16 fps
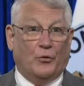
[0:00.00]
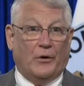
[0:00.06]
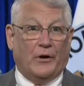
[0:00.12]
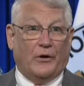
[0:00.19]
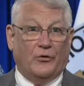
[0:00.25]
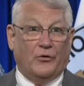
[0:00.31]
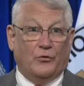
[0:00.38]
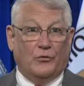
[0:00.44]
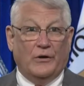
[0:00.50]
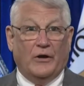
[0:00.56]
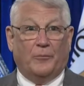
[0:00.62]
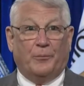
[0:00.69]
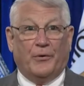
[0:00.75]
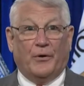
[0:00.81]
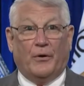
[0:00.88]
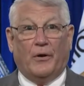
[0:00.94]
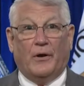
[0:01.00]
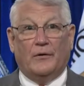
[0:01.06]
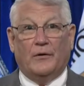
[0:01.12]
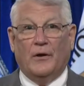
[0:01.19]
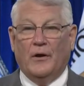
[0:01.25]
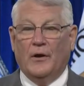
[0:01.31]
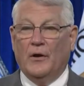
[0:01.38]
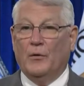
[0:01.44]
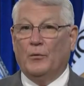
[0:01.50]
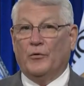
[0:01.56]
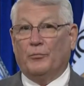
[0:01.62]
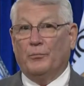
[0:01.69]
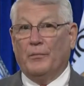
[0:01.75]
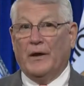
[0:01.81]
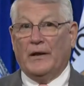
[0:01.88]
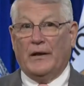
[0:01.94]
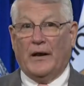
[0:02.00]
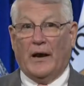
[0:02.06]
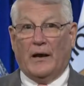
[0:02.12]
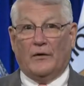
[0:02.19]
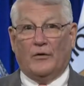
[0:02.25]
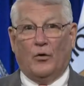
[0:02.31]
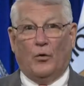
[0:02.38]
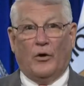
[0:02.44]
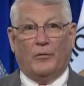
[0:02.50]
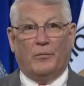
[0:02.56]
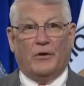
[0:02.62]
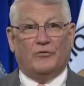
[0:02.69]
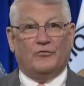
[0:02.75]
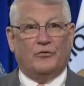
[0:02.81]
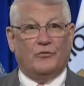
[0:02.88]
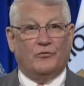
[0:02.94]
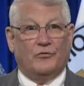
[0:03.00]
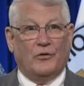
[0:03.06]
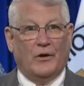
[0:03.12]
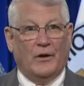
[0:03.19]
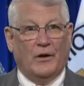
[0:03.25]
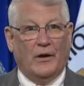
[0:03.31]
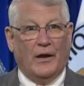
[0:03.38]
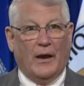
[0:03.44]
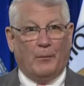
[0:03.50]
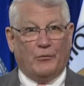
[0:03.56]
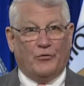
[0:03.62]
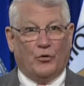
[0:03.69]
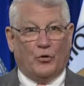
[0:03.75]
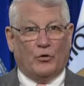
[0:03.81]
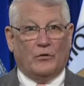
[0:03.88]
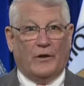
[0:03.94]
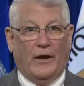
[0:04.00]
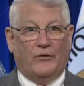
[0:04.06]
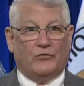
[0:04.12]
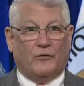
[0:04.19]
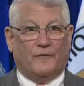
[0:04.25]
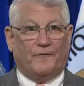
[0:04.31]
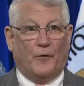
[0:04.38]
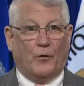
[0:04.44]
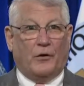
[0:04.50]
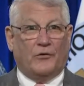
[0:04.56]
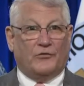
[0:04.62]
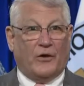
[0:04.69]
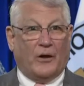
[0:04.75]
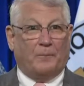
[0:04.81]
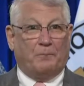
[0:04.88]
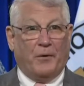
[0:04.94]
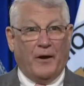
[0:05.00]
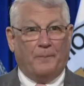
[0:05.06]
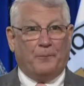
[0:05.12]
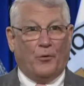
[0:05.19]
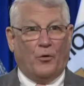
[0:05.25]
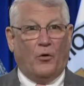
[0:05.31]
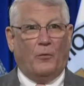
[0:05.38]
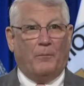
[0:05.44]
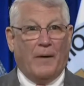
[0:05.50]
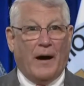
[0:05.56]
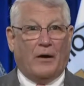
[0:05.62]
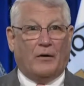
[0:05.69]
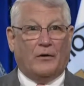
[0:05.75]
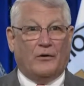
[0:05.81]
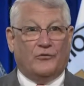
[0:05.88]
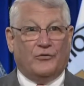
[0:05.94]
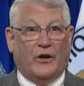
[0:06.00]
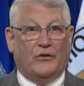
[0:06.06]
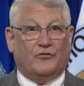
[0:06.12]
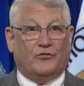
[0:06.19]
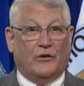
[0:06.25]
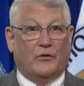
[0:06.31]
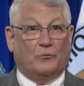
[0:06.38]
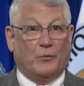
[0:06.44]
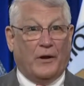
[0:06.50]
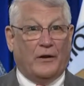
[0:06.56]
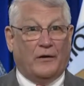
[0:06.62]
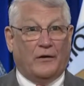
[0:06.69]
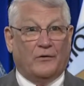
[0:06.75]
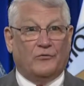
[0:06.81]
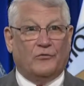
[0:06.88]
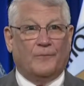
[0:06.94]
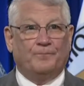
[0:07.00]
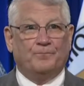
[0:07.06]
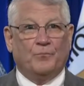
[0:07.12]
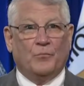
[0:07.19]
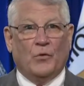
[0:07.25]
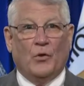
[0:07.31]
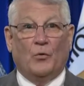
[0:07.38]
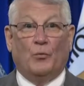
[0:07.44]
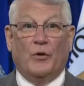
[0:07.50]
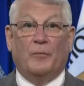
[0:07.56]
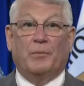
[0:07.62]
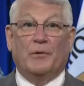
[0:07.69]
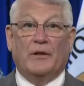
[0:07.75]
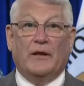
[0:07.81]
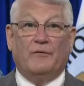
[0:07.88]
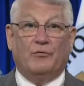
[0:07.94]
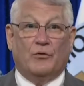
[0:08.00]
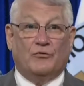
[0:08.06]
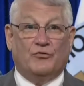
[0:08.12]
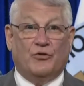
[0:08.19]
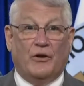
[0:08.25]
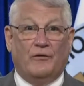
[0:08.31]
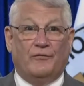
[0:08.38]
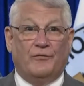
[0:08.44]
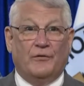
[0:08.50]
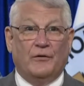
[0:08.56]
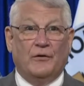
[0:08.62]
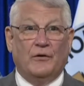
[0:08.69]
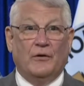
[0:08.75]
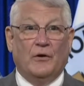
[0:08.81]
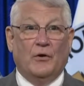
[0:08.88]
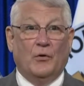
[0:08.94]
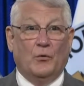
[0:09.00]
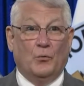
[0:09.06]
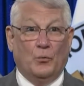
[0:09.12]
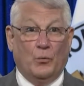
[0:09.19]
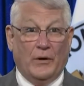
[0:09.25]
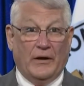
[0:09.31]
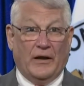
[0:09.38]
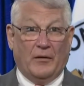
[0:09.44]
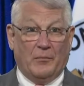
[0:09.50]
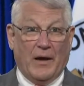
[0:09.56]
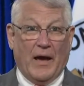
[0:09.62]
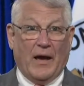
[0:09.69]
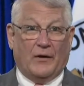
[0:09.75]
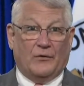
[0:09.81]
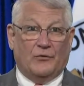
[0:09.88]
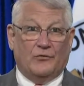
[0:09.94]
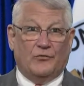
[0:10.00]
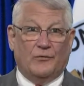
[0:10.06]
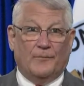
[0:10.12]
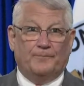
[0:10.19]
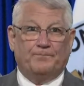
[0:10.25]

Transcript: a unique period, many ongoing missions. Your laser focus on people, modernization, and readiness. We believe you, Chief. Winning matters.